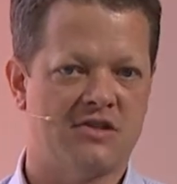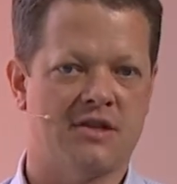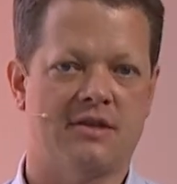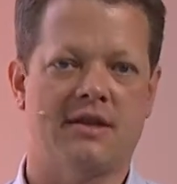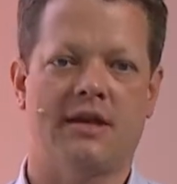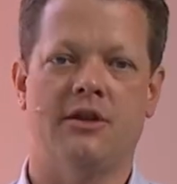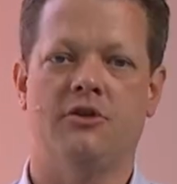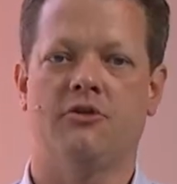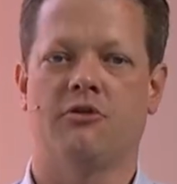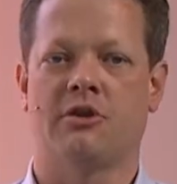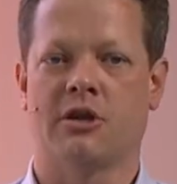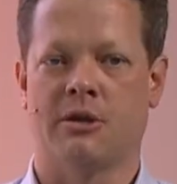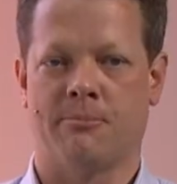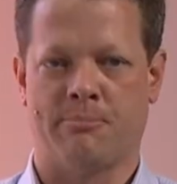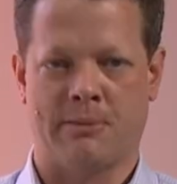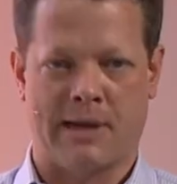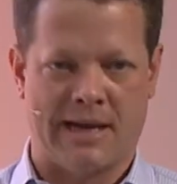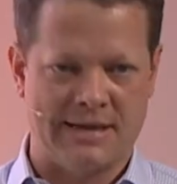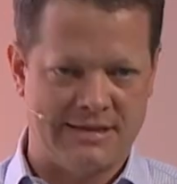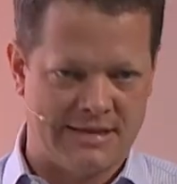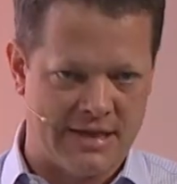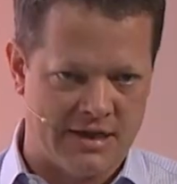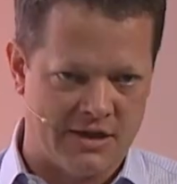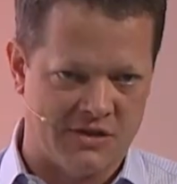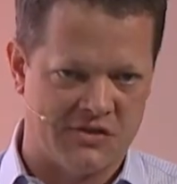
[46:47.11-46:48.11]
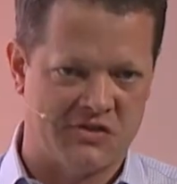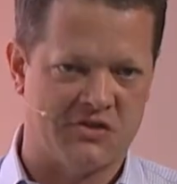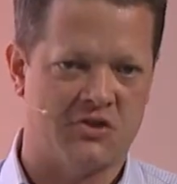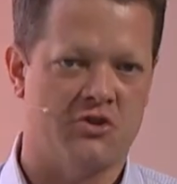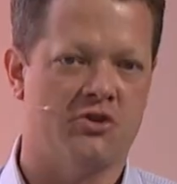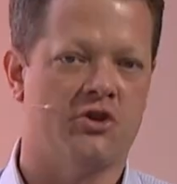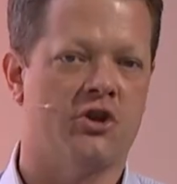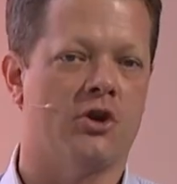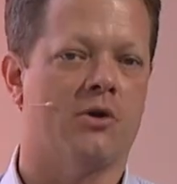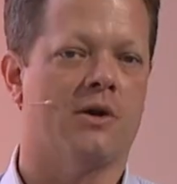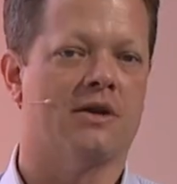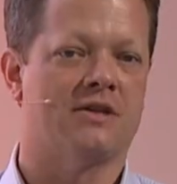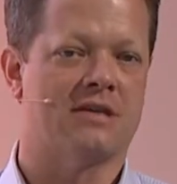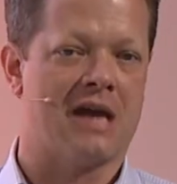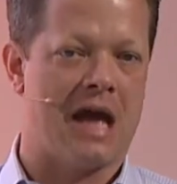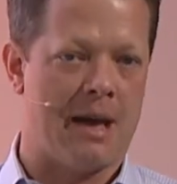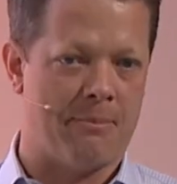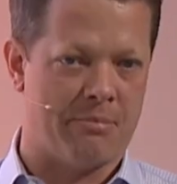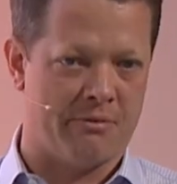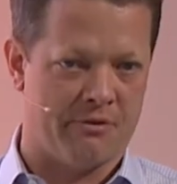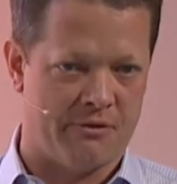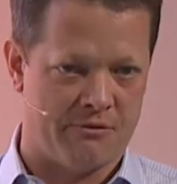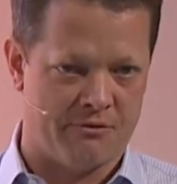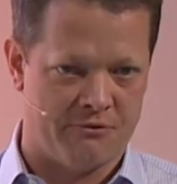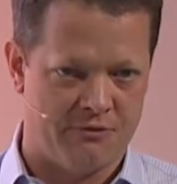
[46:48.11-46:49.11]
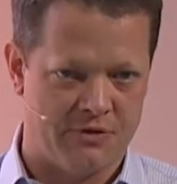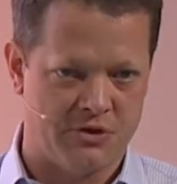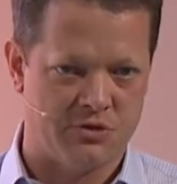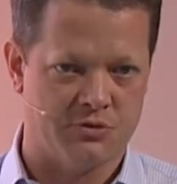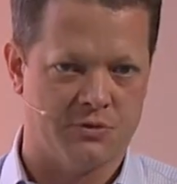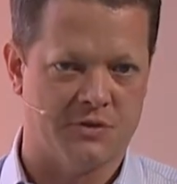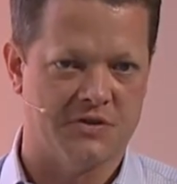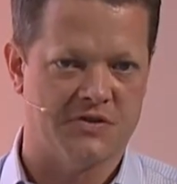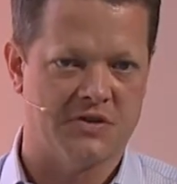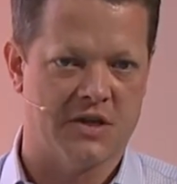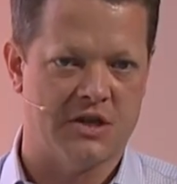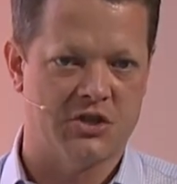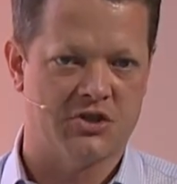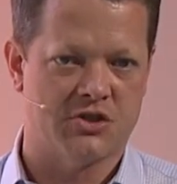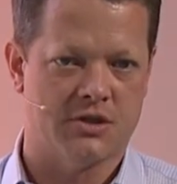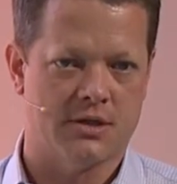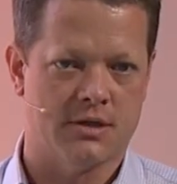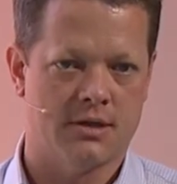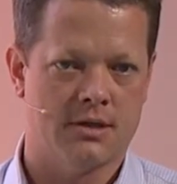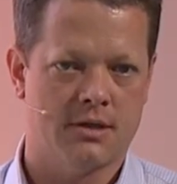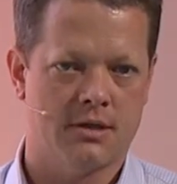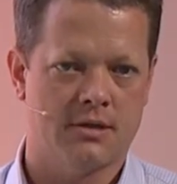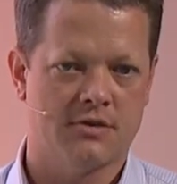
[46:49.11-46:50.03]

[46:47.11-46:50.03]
And then you can apply Data Studio on top of it for visualization.